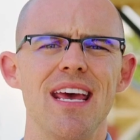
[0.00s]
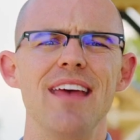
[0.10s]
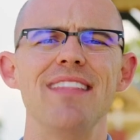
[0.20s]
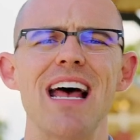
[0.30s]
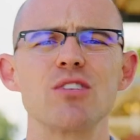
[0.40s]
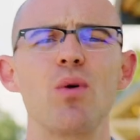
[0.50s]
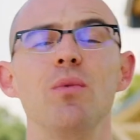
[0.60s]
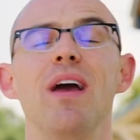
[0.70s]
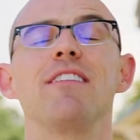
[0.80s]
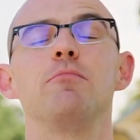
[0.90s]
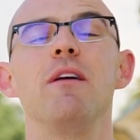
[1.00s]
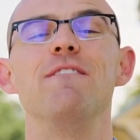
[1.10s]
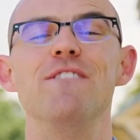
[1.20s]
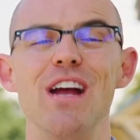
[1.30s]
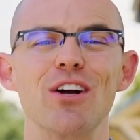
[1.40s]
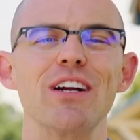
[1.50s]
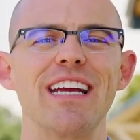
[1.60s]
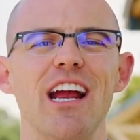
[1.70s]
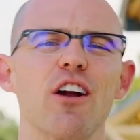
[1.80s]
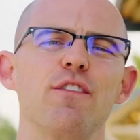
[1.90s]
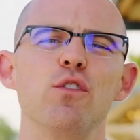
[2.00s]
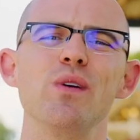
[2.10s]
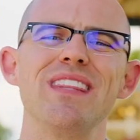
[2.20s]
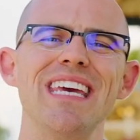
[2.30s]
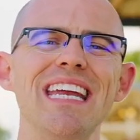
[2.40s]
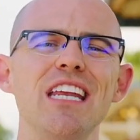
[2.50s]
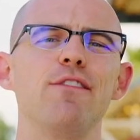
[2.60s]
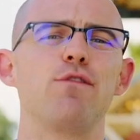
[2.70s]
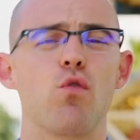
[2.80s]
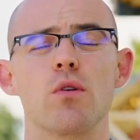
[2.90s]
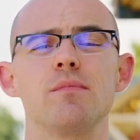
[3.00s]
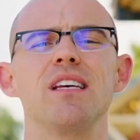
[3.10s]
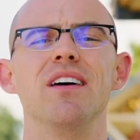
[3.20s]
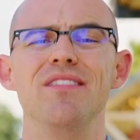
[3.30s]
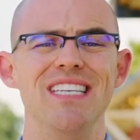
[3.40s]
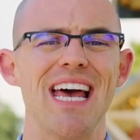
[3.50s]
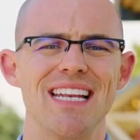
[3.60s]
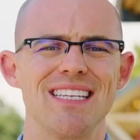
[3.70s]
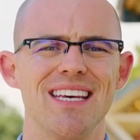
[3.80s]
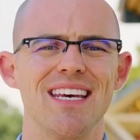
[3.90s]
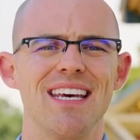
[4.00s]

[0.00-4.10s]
And that's why we have to be very careful with any forms of debt.